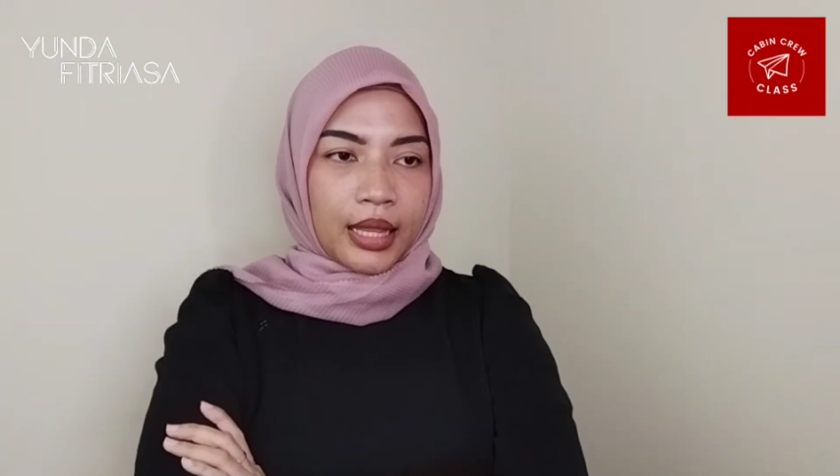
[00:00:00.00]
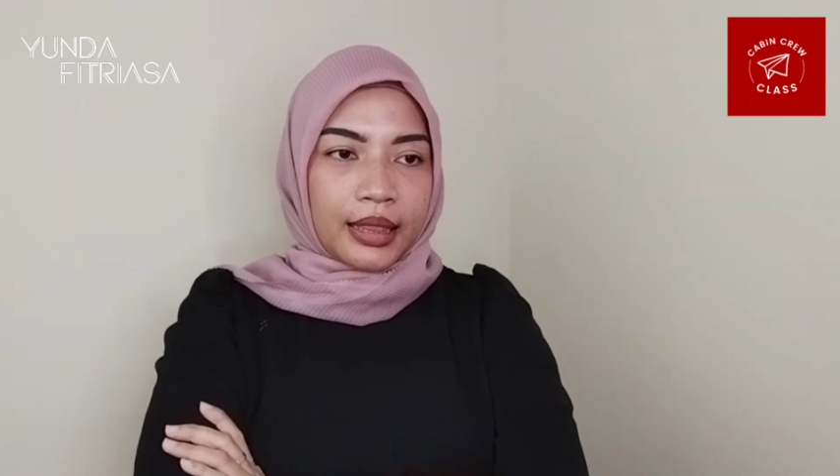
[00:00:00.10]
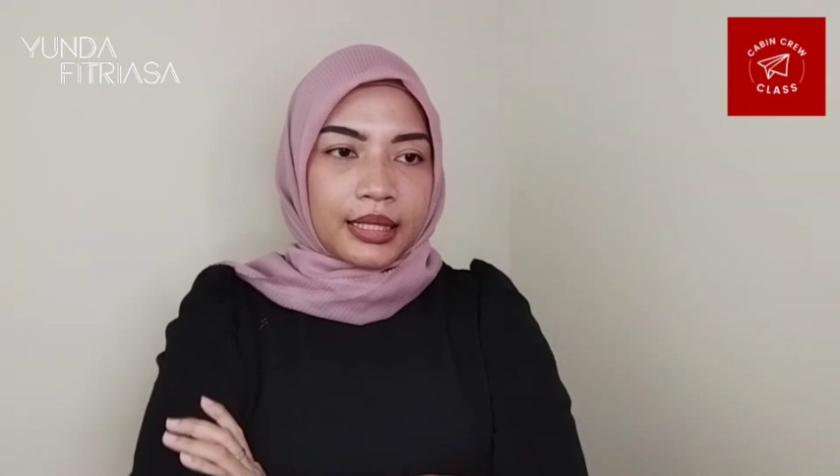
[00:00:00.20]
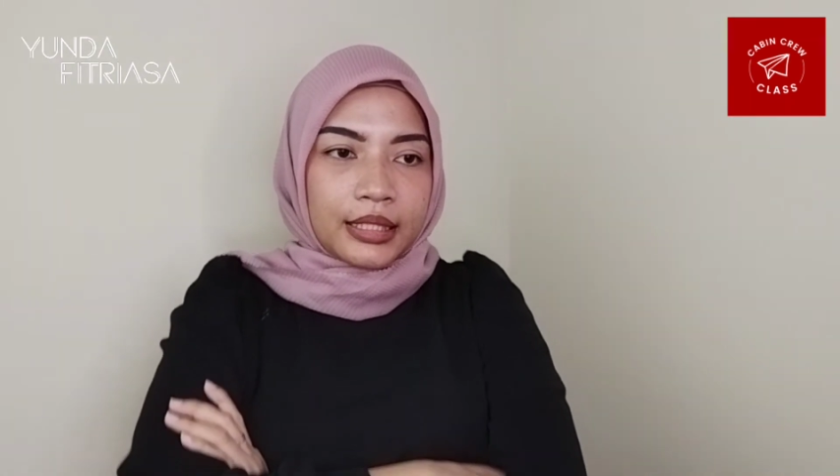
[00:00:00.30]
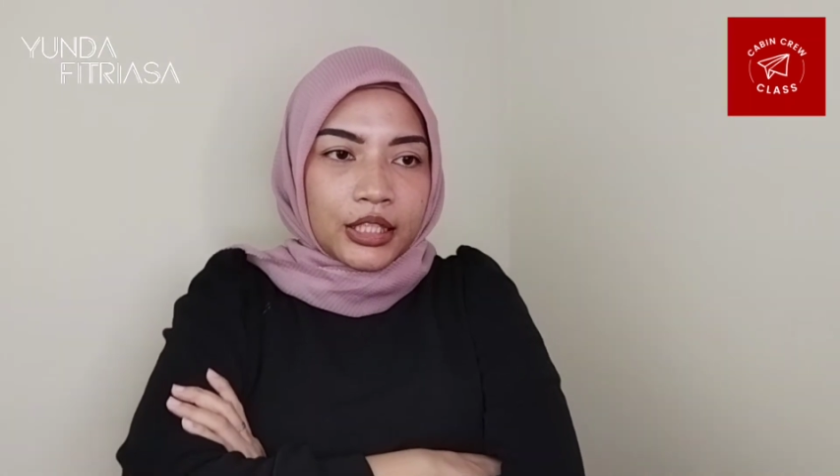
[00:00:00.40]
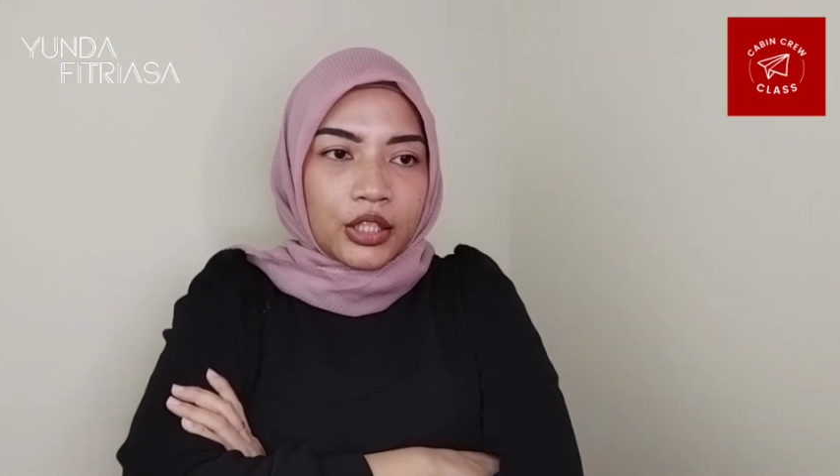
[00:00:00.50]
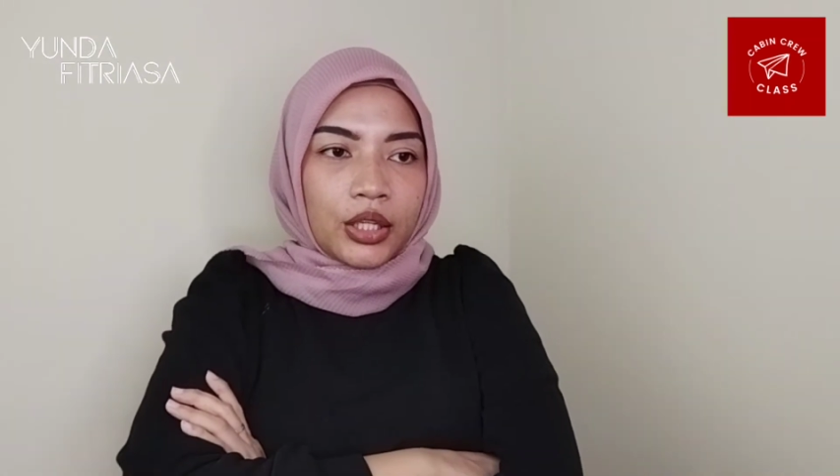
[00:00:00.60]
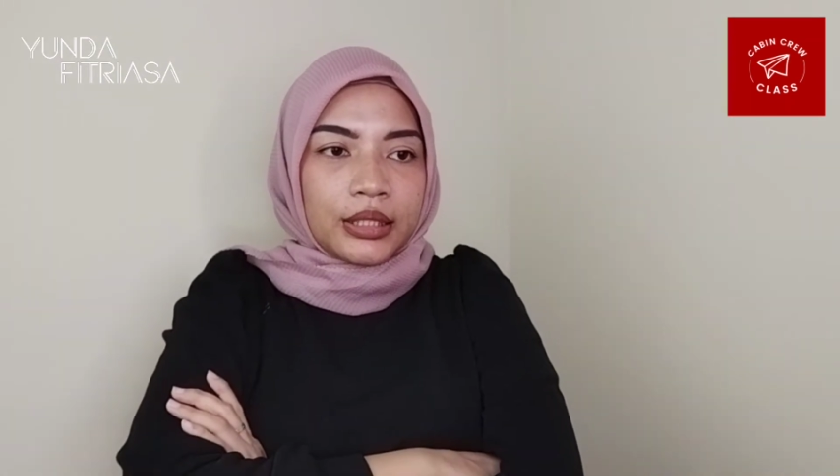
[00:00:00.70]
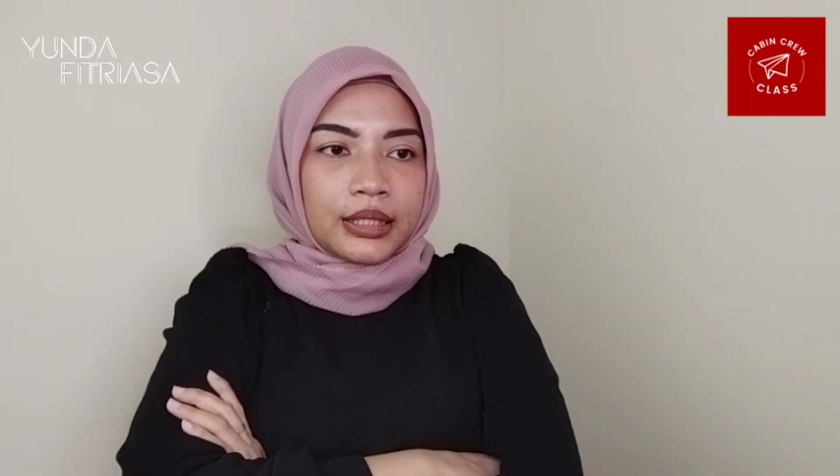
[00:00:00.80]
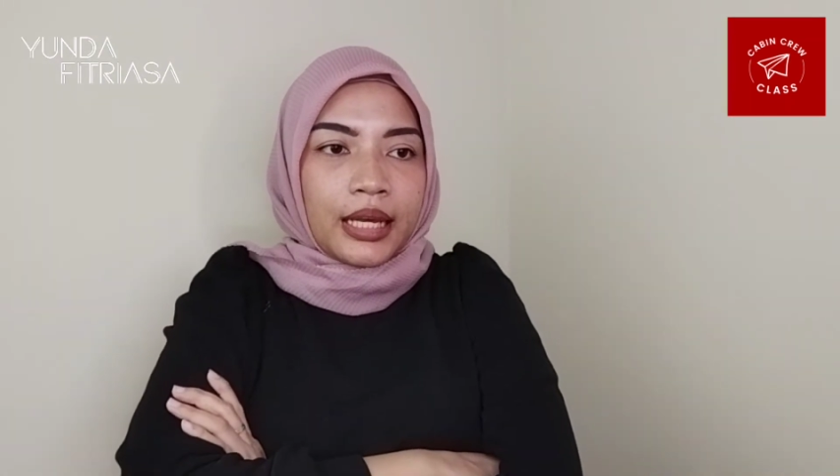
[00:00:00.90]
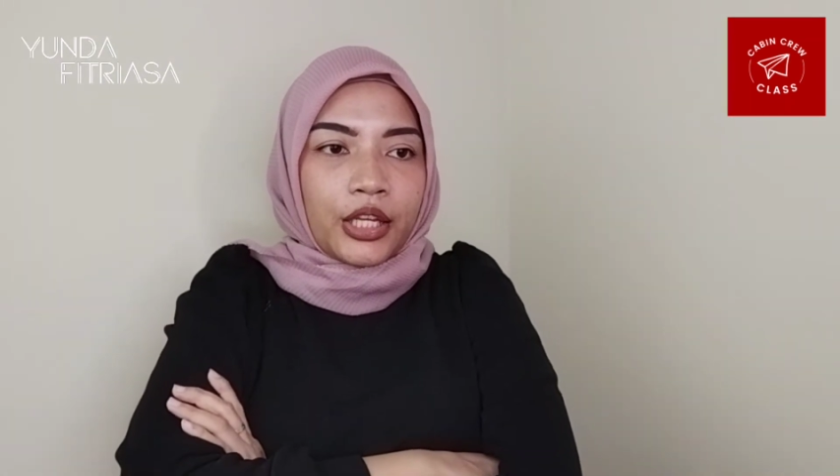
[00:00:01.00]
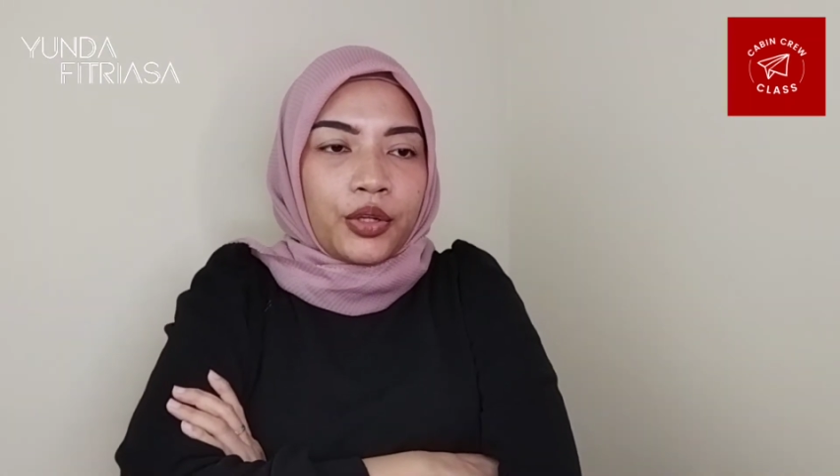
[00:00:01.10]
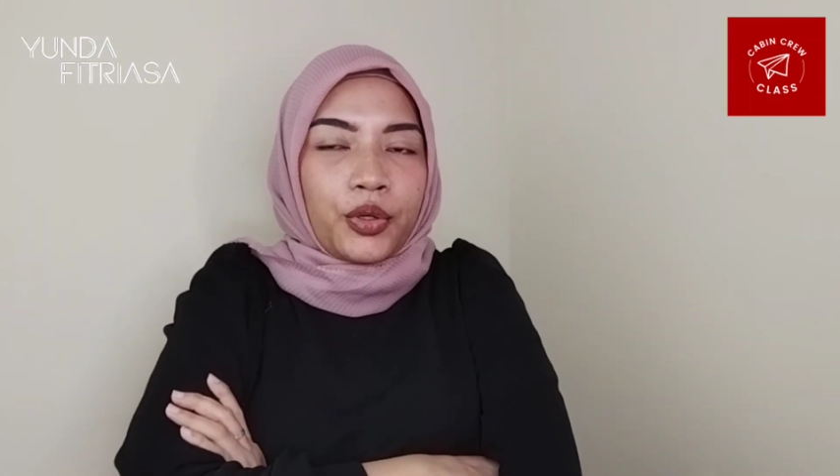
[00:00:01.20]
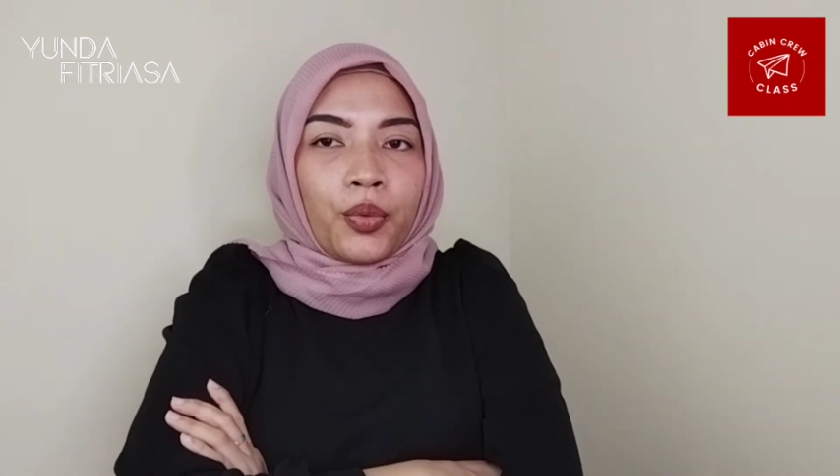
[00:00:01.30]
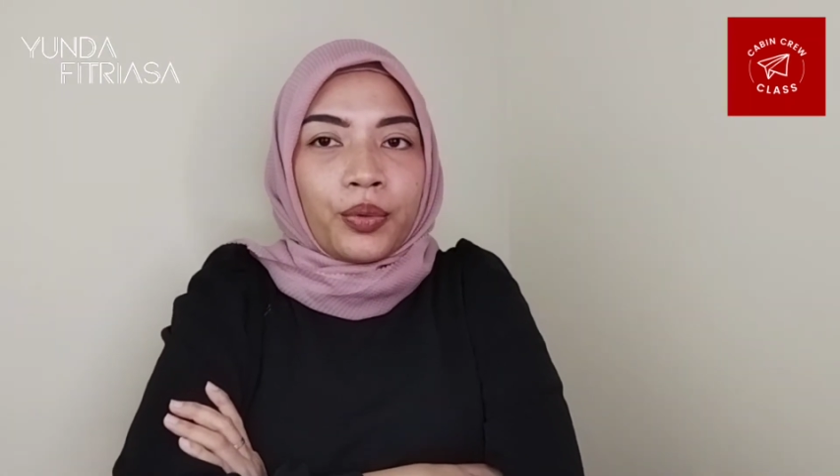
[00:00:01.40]
this is looks like
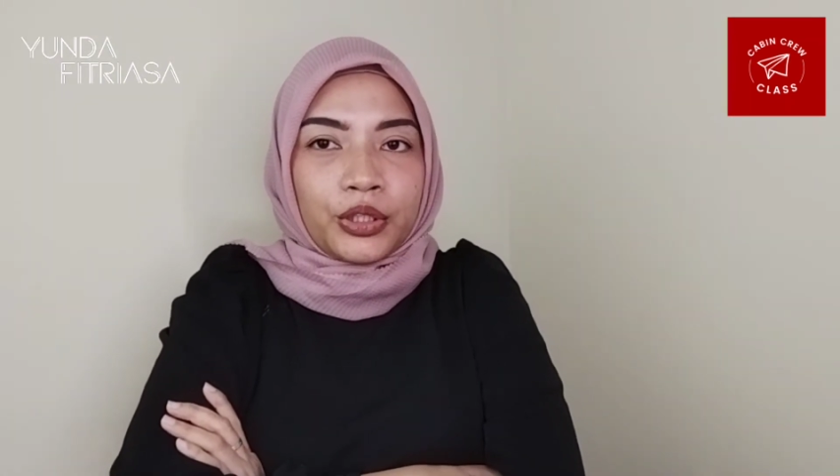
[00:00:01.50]
you don't